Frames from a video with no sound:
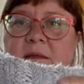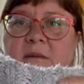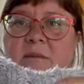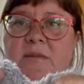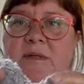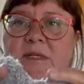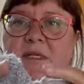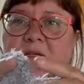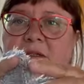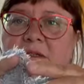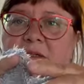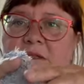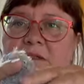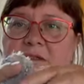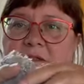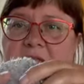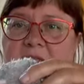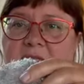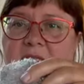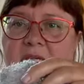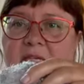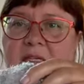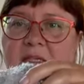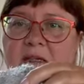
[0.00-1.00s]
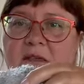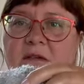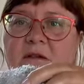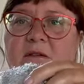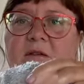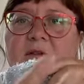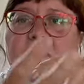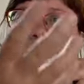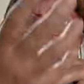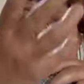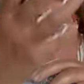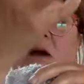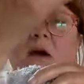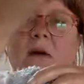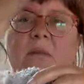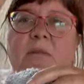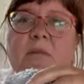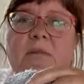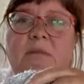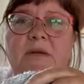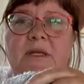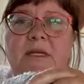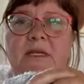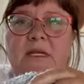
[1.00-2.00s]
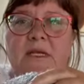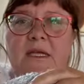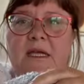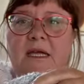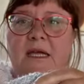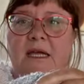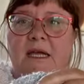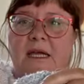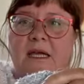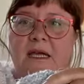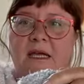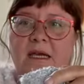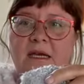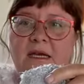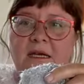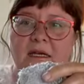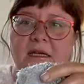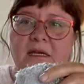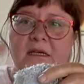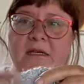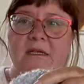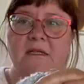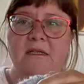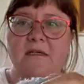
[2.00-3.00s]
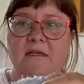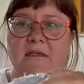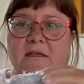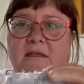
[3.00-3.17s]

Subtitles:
because they grow up in the air, and